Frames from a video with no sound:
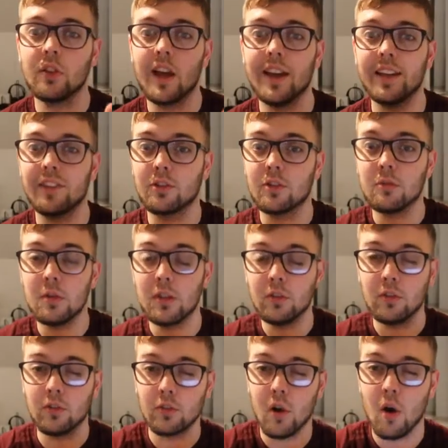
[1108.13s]
and it's going to be
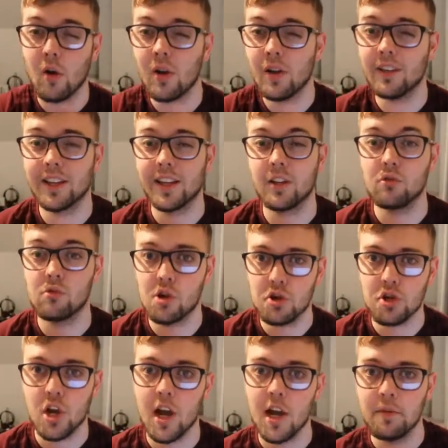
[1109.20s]
Scotland against
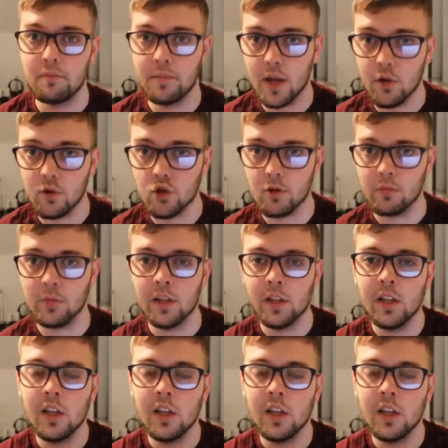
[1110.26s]
Russia and Belgium.